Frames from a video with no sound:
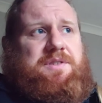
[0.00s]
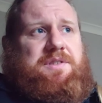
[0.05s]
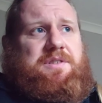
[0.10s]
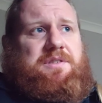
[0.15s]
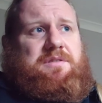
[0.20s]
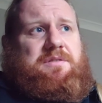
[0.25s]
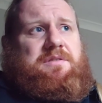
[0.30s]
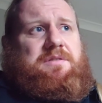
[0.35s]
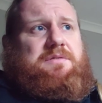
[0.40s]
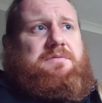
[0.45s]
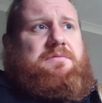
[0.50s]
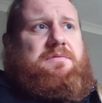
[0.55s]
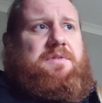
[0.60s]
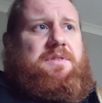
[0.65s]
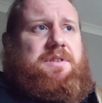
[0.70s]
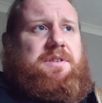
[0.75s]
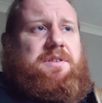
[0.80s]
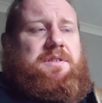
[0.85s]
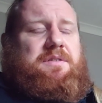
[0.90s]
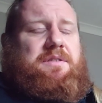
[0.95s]

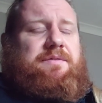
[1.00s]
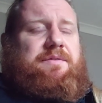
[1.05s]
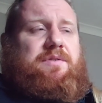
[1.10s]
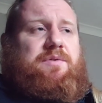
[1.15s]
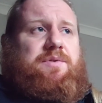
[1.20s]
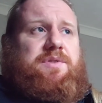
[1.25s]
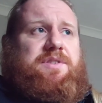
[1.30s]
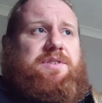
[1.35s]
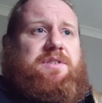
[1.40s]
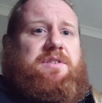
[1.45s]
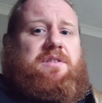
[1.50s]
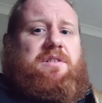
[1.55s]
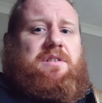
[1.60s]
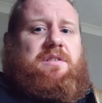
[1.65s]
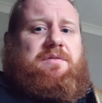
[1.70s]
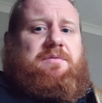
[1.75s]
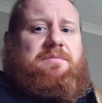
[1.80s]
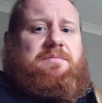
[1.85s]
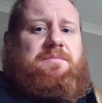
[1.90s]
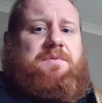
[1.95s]
that
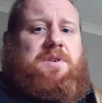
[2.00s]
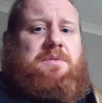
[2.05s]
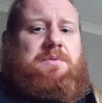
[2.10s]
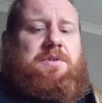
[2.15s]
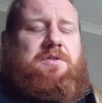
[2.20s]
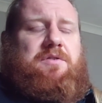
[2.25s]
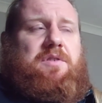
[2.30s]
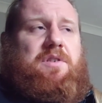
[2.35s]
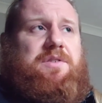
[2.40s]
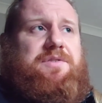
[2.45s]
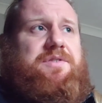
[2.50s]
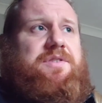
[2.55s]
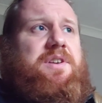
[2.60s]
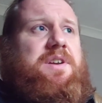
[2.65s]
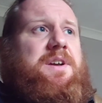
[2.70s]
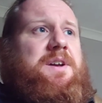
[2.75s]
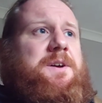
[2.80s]
I've come across.